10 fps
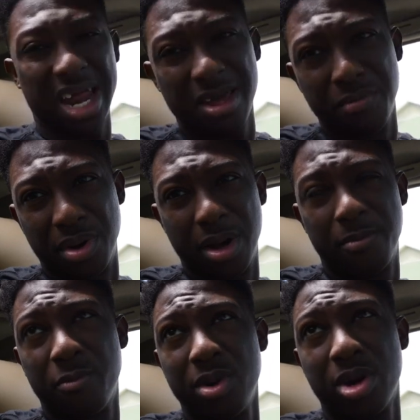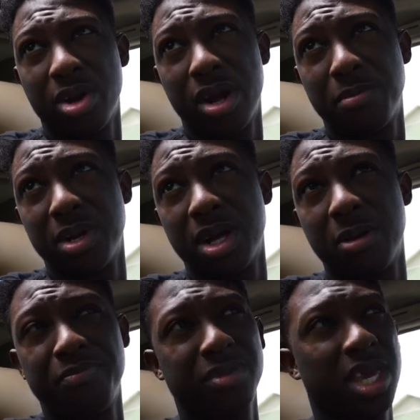at it, but I'm
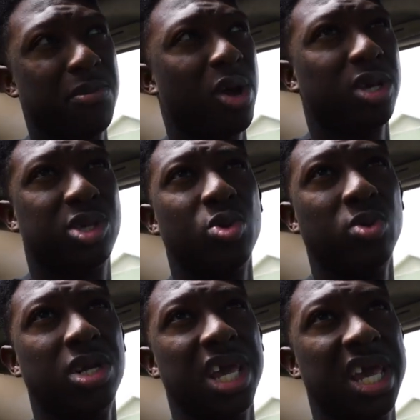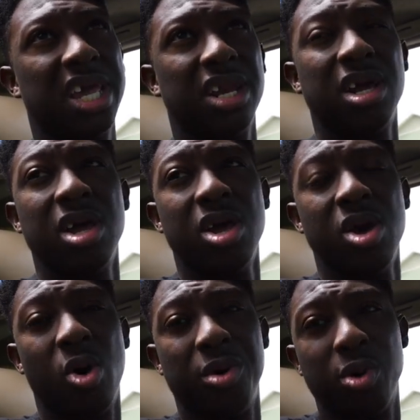gonna keep y'all tuned in
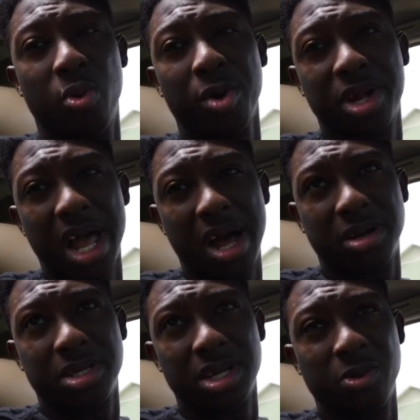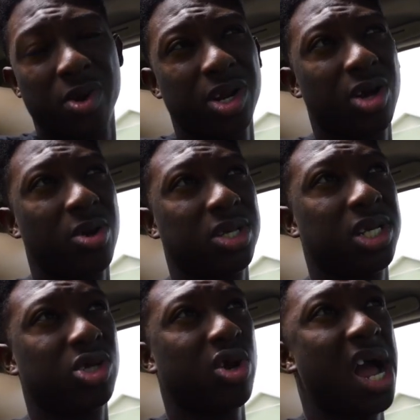on the workouts and where to go
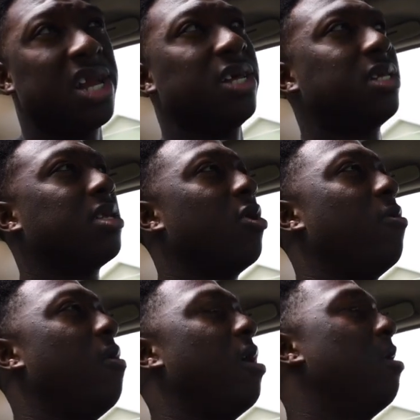to try this. So